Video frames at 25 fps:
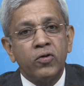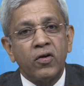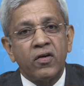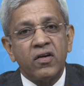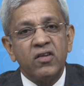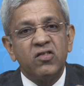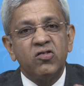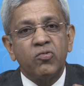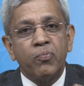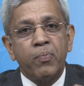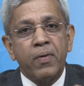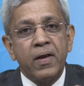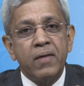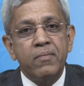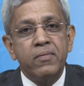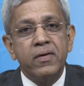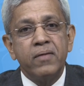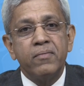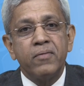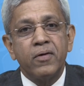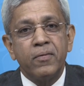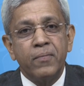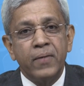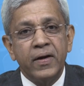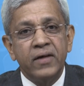the risk
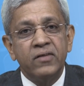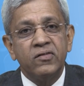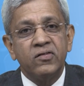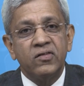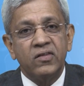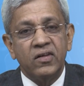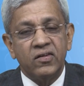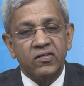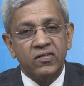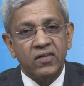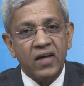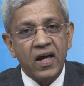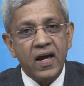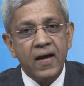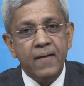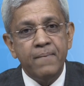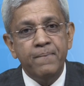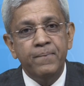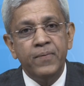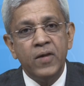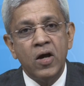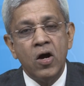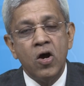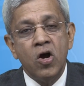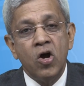premium remains the same.